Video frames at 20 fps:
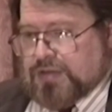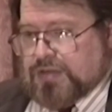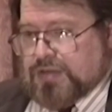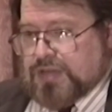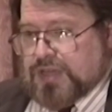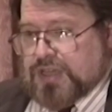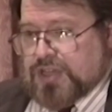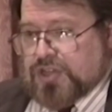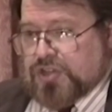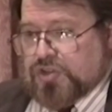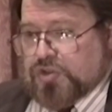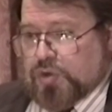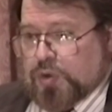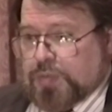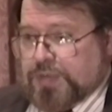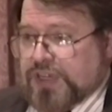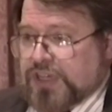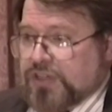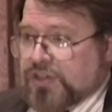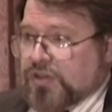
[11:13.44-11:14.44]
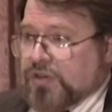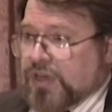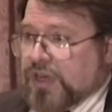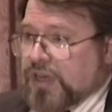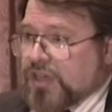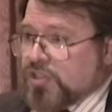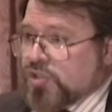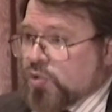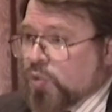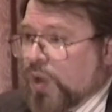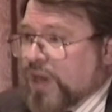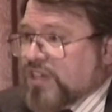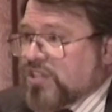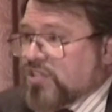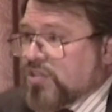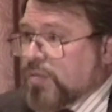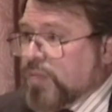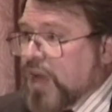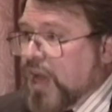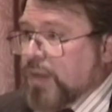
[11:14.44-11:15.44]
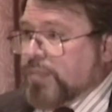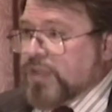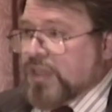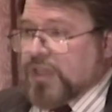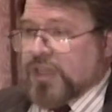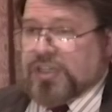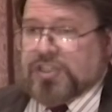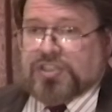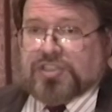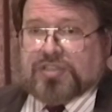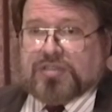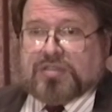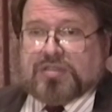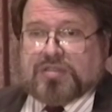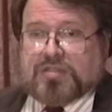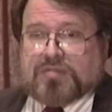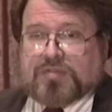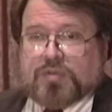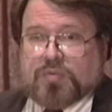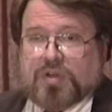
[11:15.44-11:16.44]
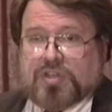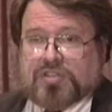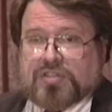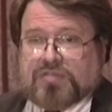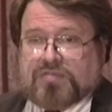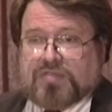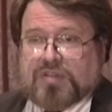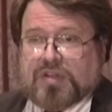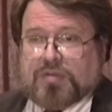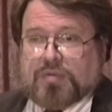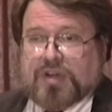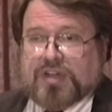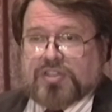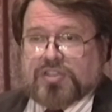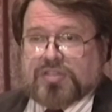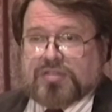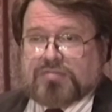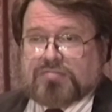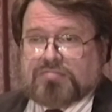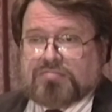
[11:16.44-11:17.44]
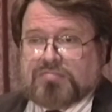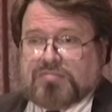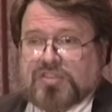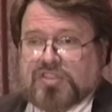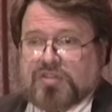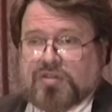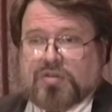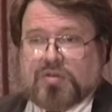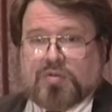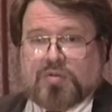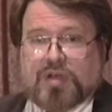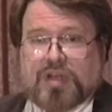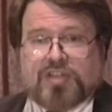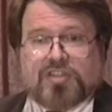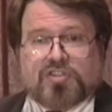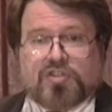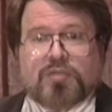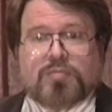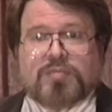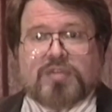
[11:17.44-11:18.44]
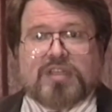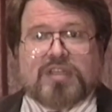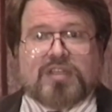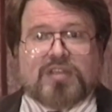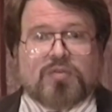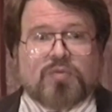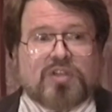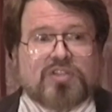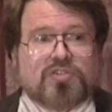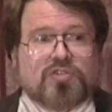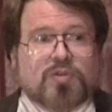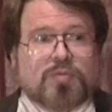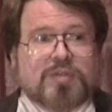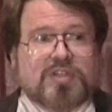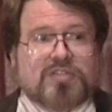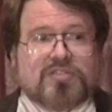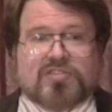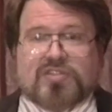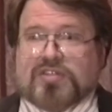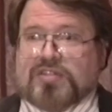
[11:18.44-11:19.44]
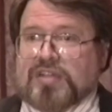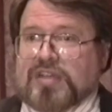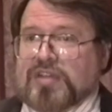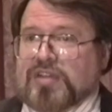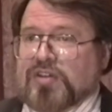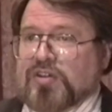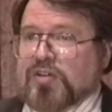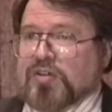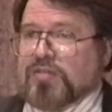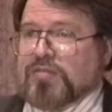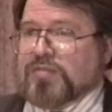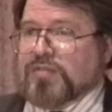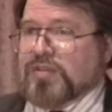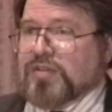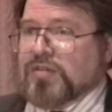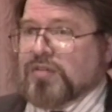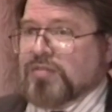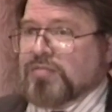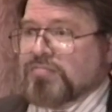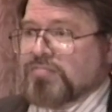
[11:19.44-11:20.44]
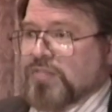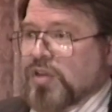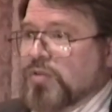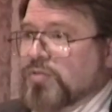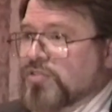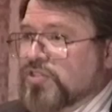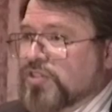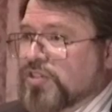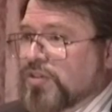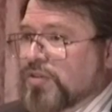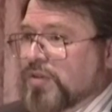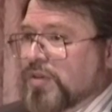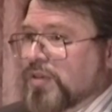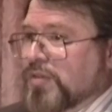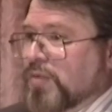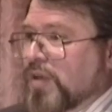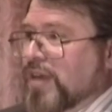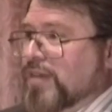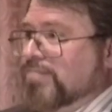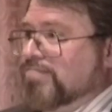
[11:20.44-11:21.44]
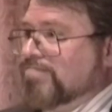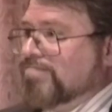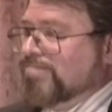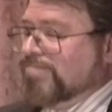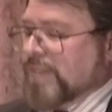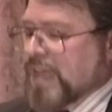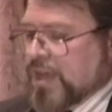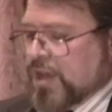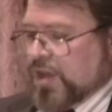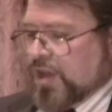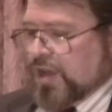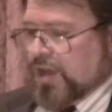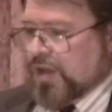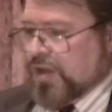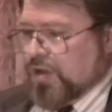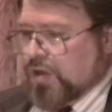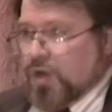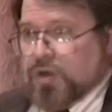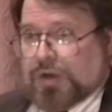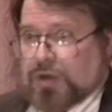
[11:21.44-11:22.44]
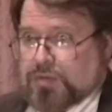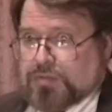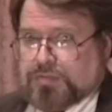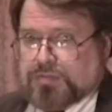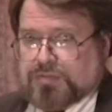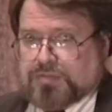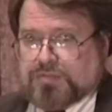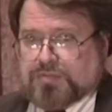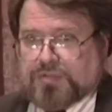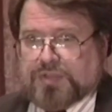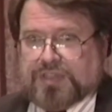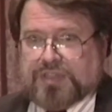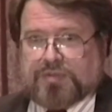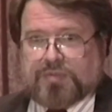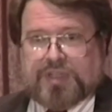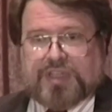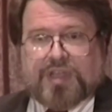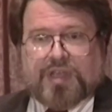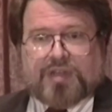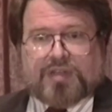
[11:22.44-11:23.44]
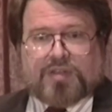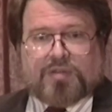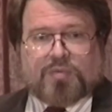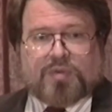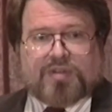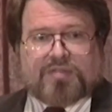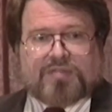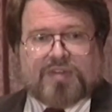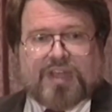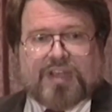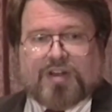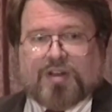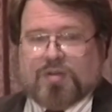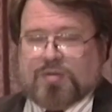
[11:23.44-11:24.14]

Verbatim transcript: The European Union has twice the population of the Russian Federation, so I assume the West Europeans can take care of their own security, right? Oh no, we, we can't get rid of NATO.